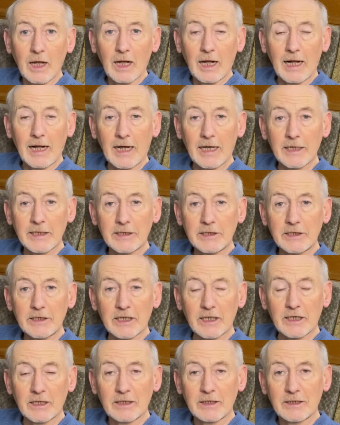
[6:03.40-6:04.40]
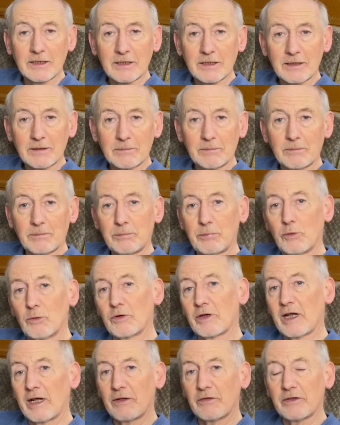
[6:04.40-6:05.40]
I
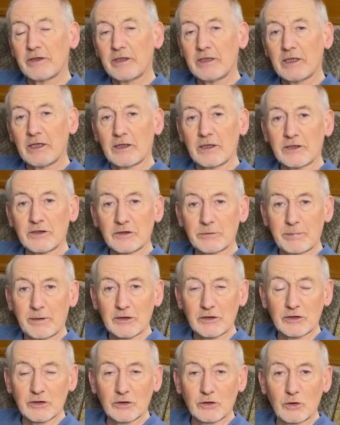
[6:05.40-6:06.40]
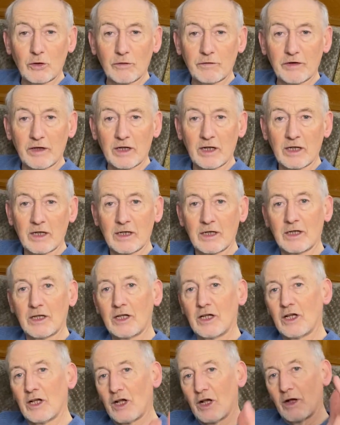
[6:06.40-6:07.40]
pulled out the little inspection cover,
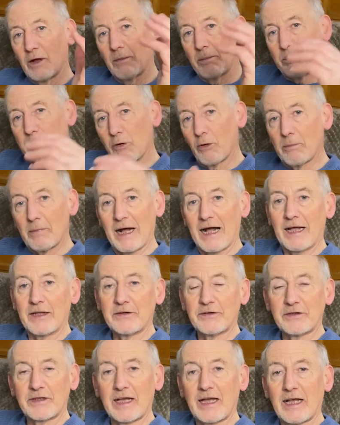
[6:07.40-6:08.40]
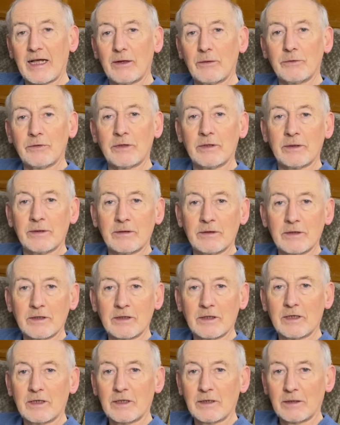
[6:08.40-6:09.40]
put my hand down,
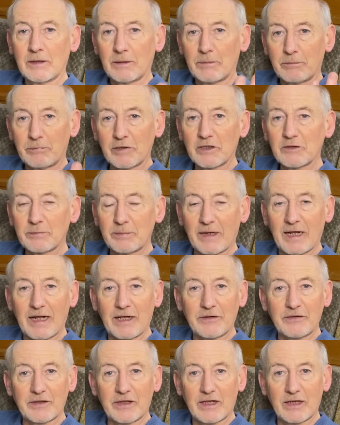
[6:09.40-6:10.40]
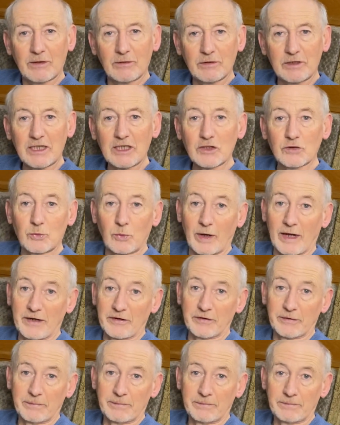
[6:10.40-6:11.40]
brings my hand out, it's
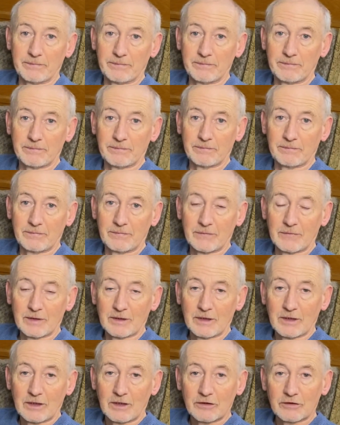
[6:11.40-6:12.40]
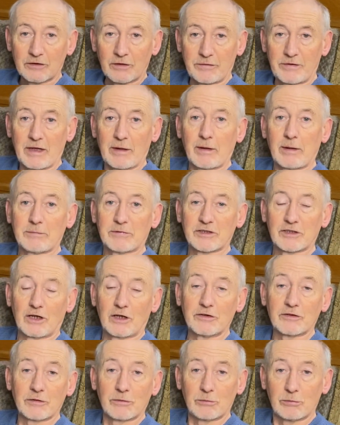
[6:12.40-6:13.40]
wet. So now I'm
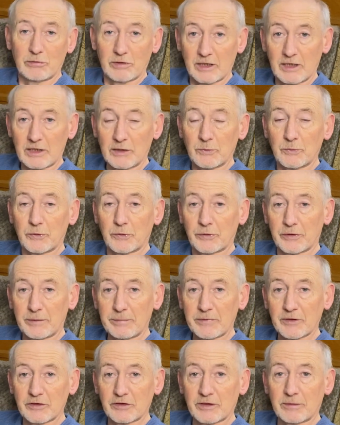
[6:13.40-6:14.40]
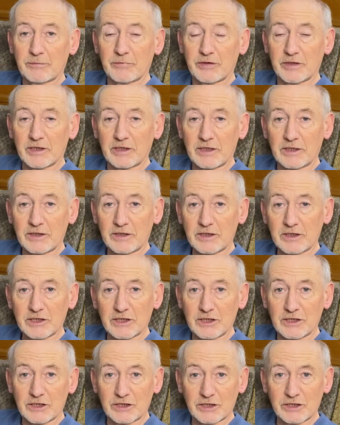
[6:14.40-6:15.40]
starting to really worry, because I'm thinking this
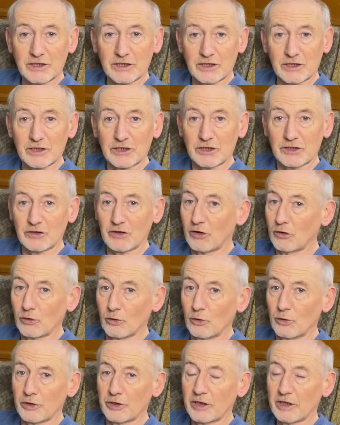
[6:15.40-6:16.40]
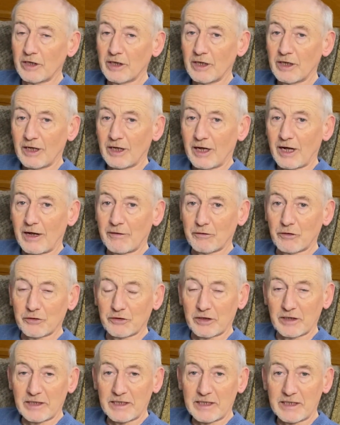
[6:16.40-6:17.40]
is not good. I've
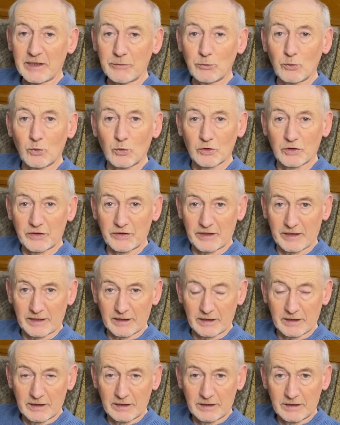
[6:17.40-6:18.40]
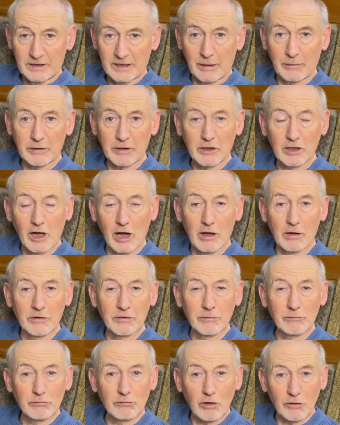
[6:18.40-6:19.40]
got a leaking water tank. Now it can't
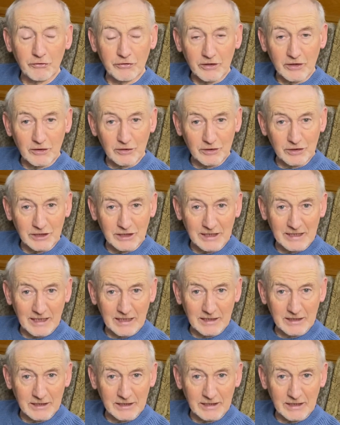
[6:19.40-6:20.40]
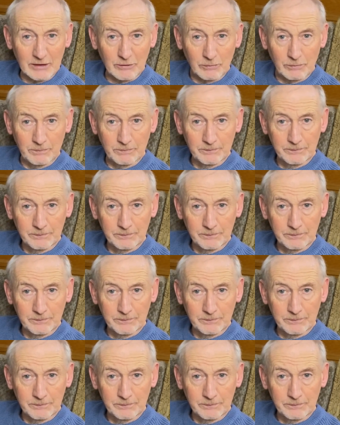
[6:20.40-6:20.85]
have rotted because it's stainless steel,